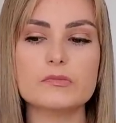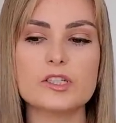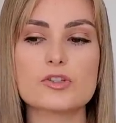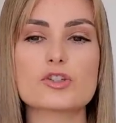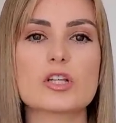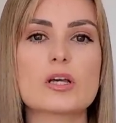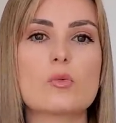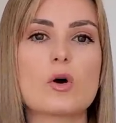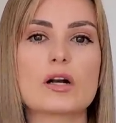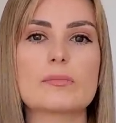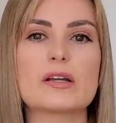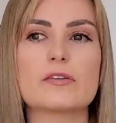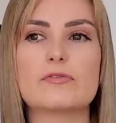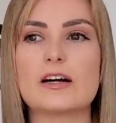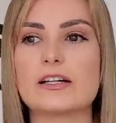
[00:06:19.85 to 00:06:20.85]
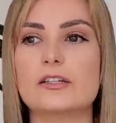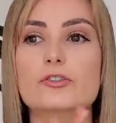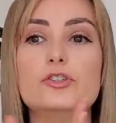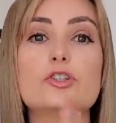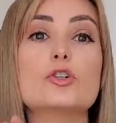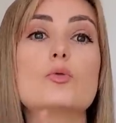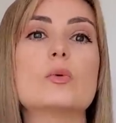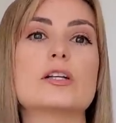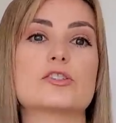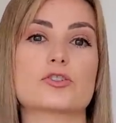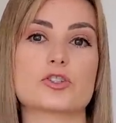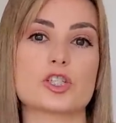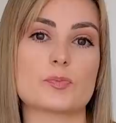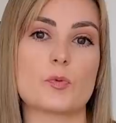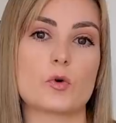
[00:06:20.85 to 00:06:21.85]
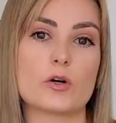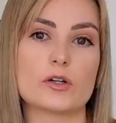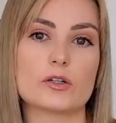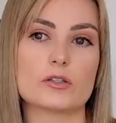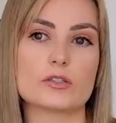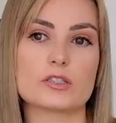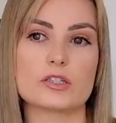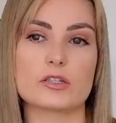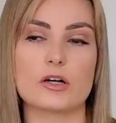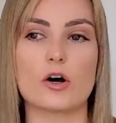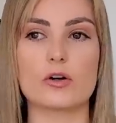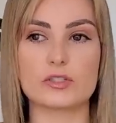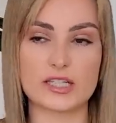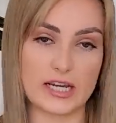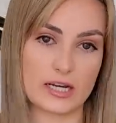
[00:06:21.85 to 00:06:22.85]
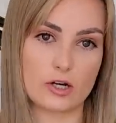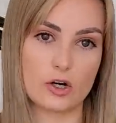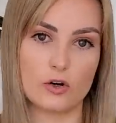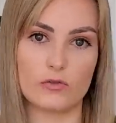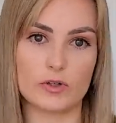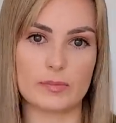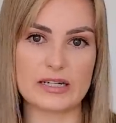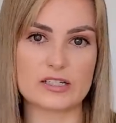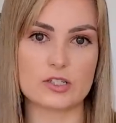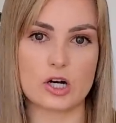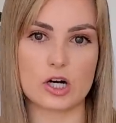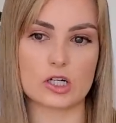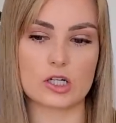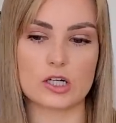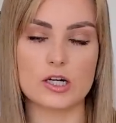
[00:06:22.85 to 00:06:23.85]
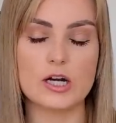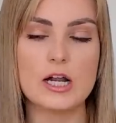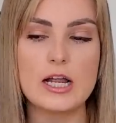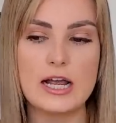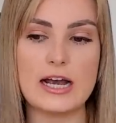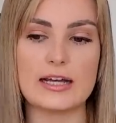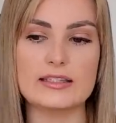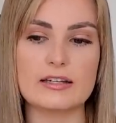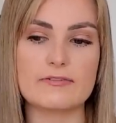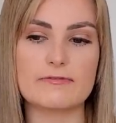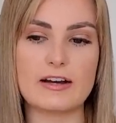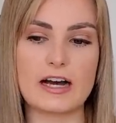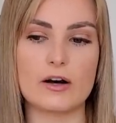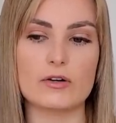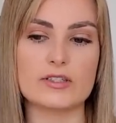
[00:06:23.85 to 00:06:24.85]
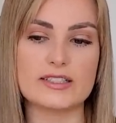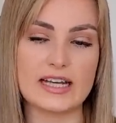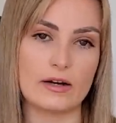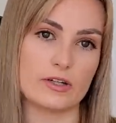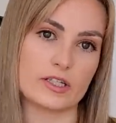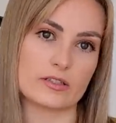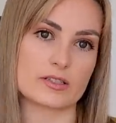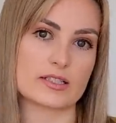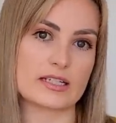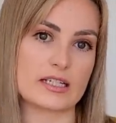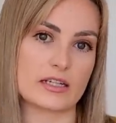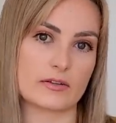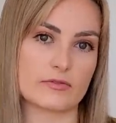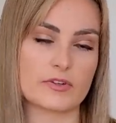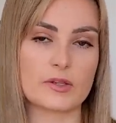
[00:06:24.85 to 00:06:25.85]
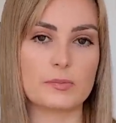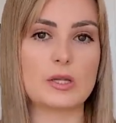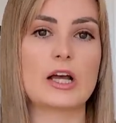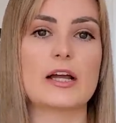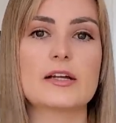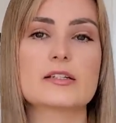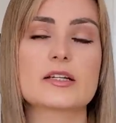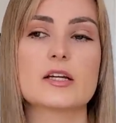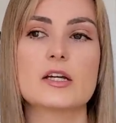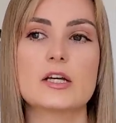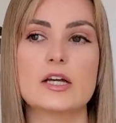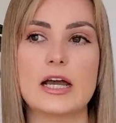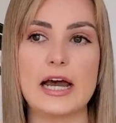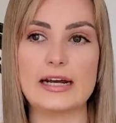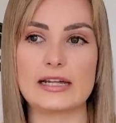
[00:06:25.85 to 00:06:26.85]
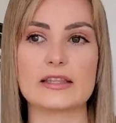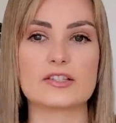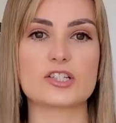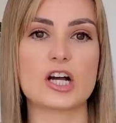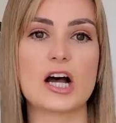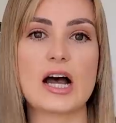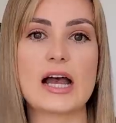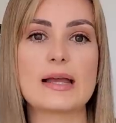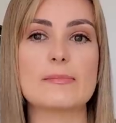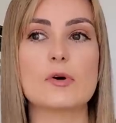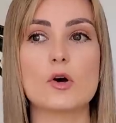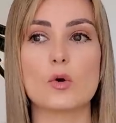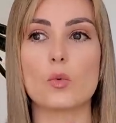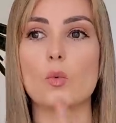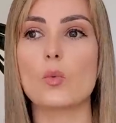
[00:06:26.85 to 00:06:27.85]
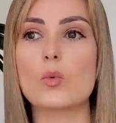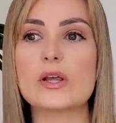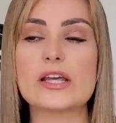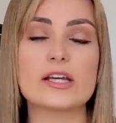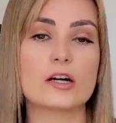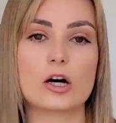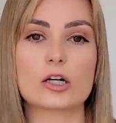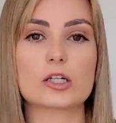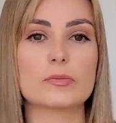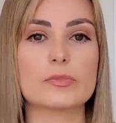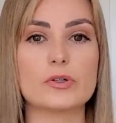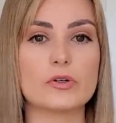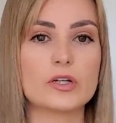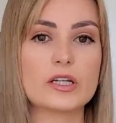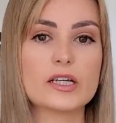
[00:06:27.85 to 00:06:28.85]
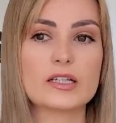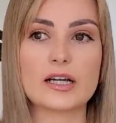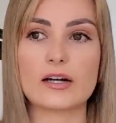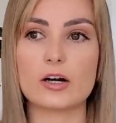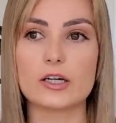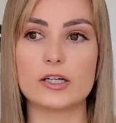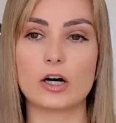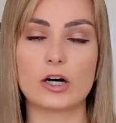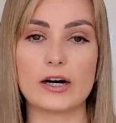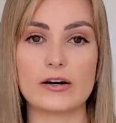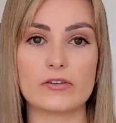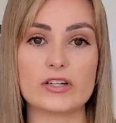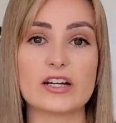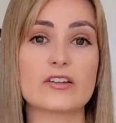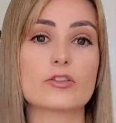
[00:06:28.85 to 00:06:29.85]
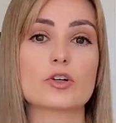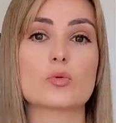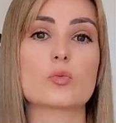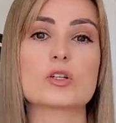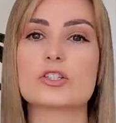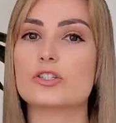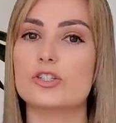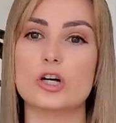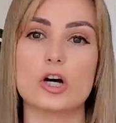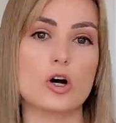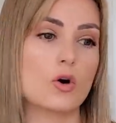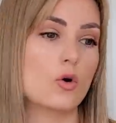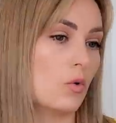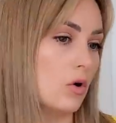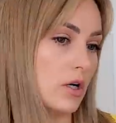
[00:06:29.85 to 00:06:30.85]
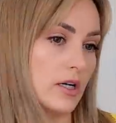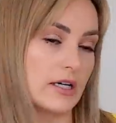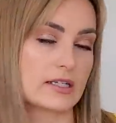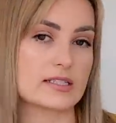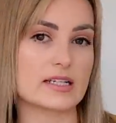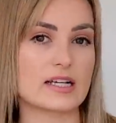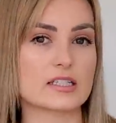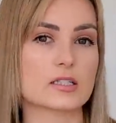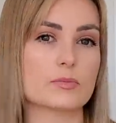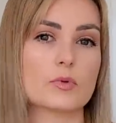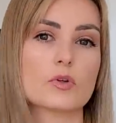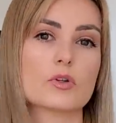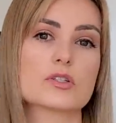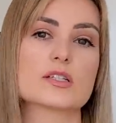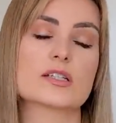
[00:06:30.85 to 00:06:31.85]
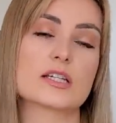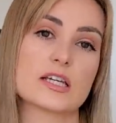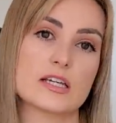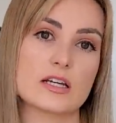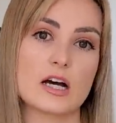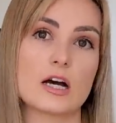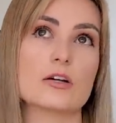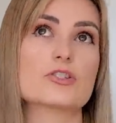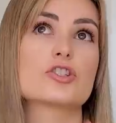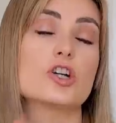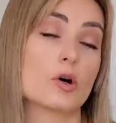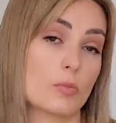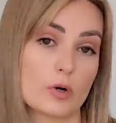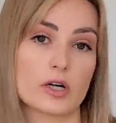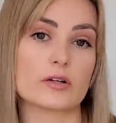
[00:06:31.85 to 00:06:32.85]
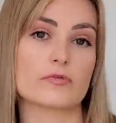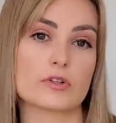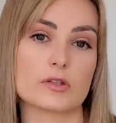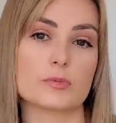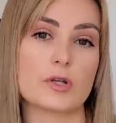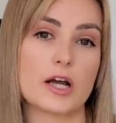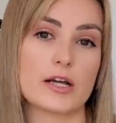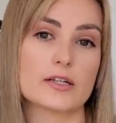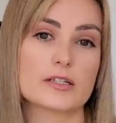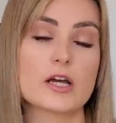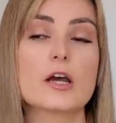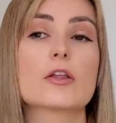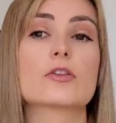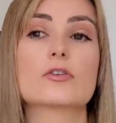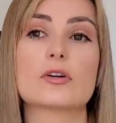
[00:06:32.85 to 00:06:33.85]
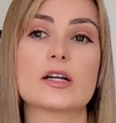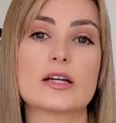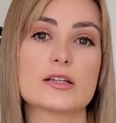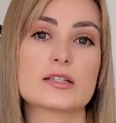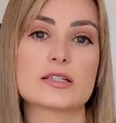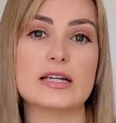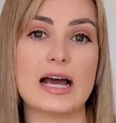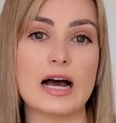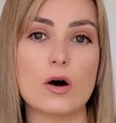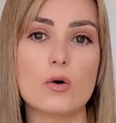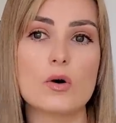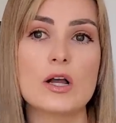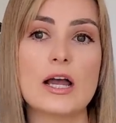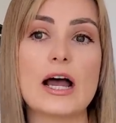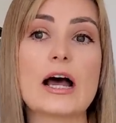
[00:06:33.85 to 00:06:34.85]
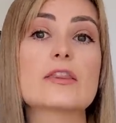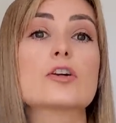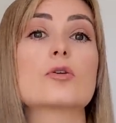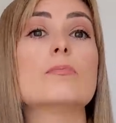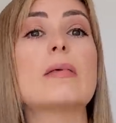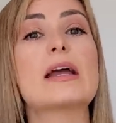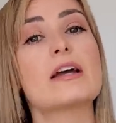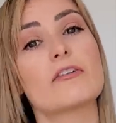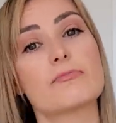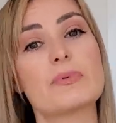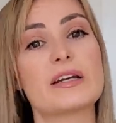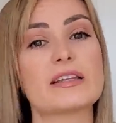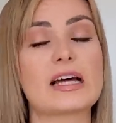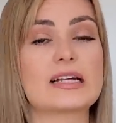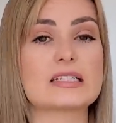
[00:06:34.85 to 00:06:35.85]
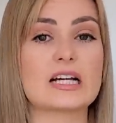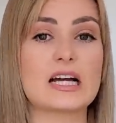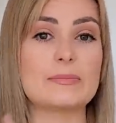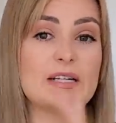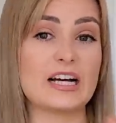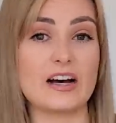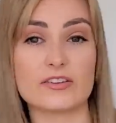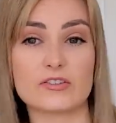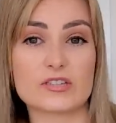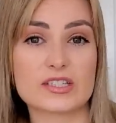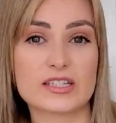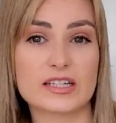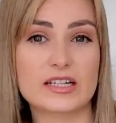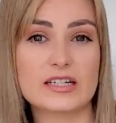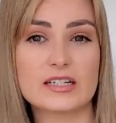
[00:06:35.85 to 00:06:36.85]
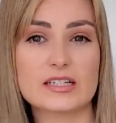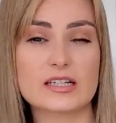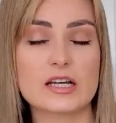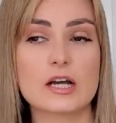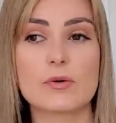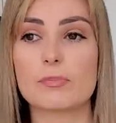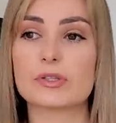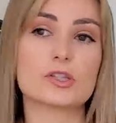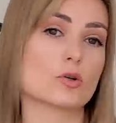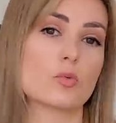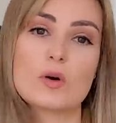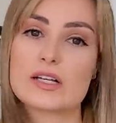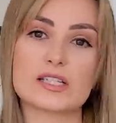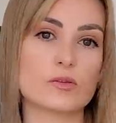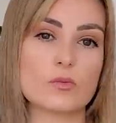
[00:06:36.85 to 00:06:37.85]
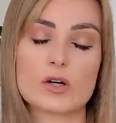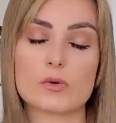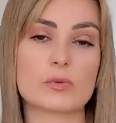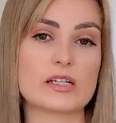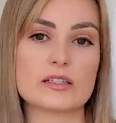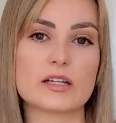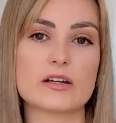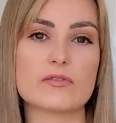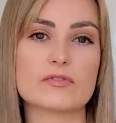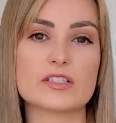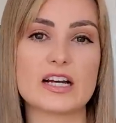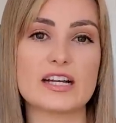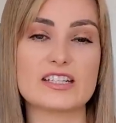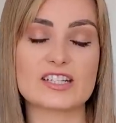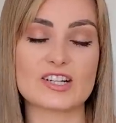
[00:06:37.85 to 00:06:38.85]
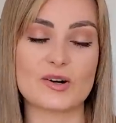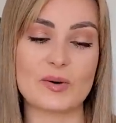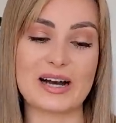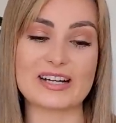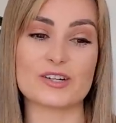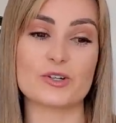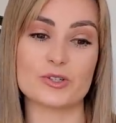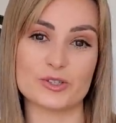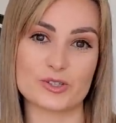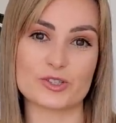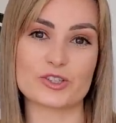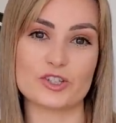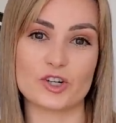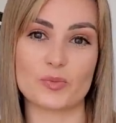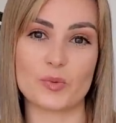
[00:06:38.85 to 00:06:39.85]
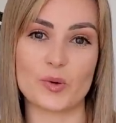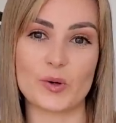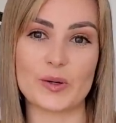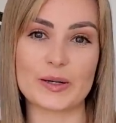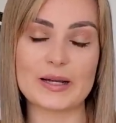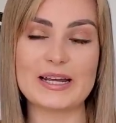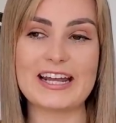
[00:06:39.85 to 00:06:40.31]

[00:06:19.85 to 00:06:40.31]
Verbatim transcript: So they wanted me to find a new winter sport to take over my soccer. And they found downhill skiing for the blind. And at the time, we in our community, like in our area, there was no accessible snowboarding for the blind. There is now, and there may have been at that time in other cities, but there wasn't where we lived. And so I couldn't snowboard.